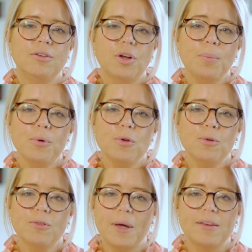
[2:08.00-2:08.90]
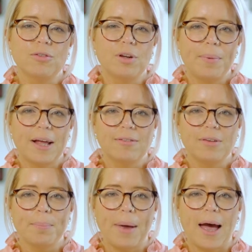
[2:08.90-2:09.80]
Don't put your spacer in a
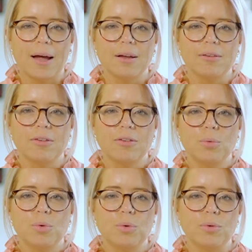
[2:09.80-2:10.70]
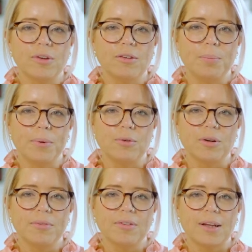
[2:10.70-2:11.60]
plastic bag, as this will cause it to build
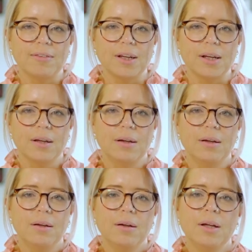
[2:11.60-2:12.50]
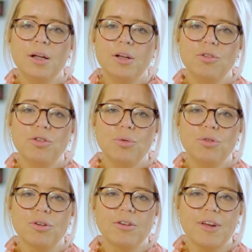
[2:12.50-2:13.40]
up static.
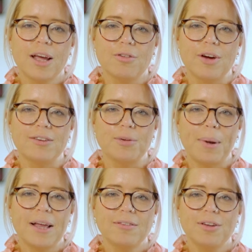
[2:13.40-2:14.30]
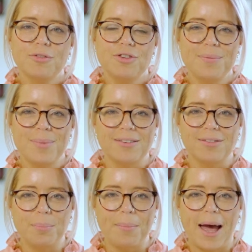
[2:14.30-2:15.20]
Children could decorate a plastic-free
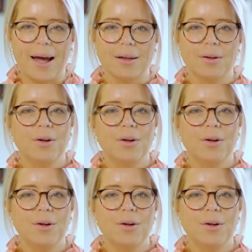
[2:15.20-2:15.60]
medicine bag